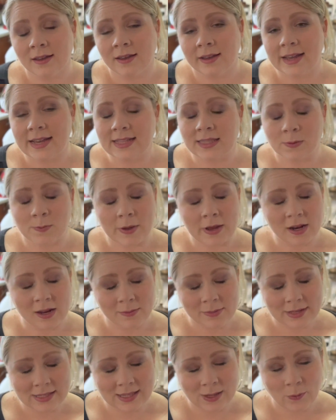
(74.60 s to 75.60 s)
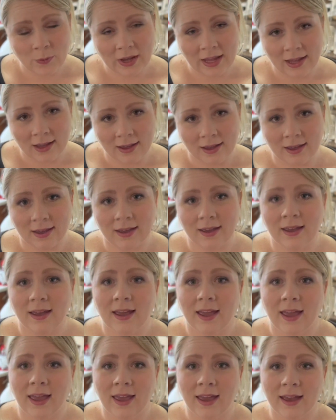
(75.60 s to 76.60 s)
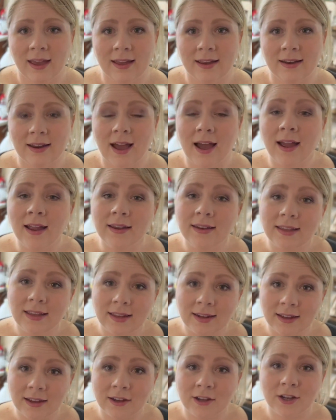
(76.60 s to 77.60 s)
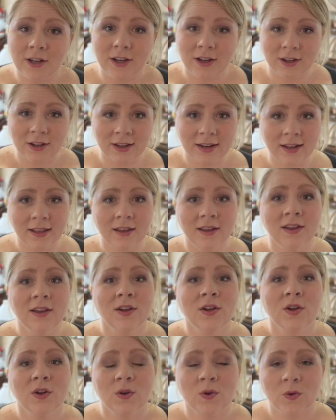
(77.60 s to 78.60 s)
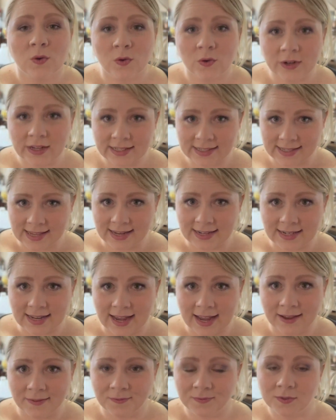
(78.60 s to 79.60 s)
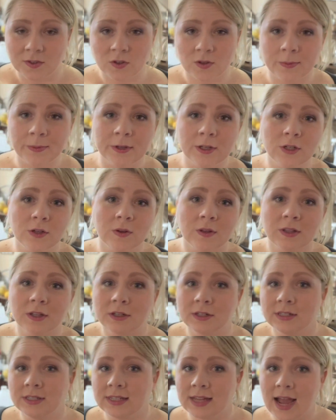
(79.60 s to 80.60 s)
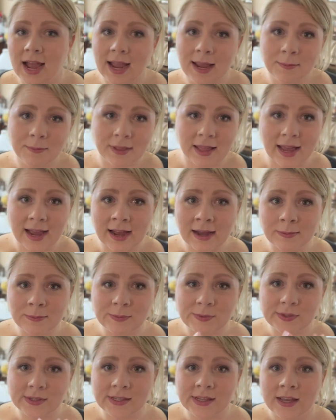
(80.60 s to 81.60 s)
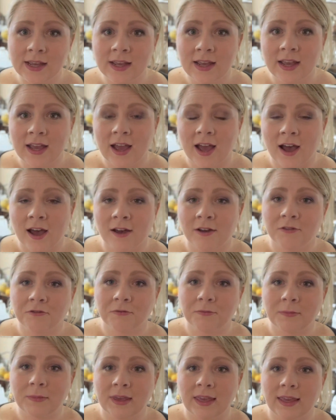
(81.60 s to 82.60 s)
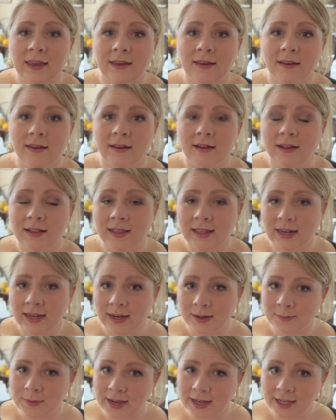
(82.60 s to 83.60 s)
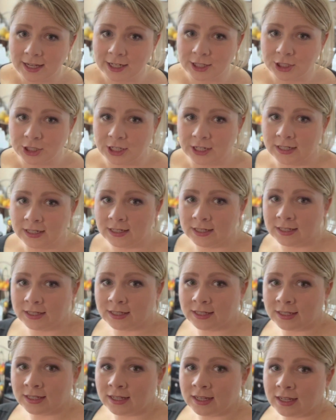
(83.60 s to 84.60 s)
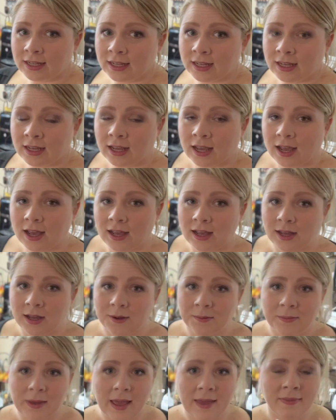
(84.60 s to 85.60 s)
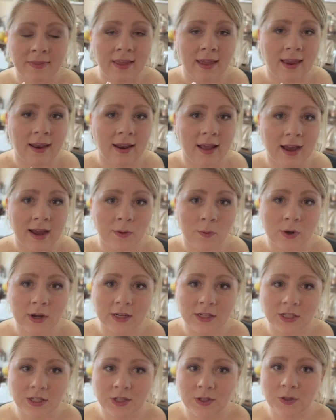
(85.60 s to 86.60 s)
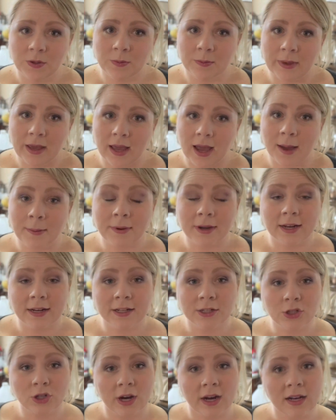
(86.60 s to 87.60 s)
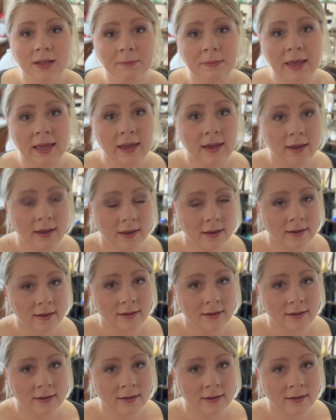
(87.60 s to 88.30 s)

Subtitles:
It's been a busy week and I need a good reset day. So I'm gonna do a little time lapse of me cleaning my kitchen. And then I want to I'm gonna try to make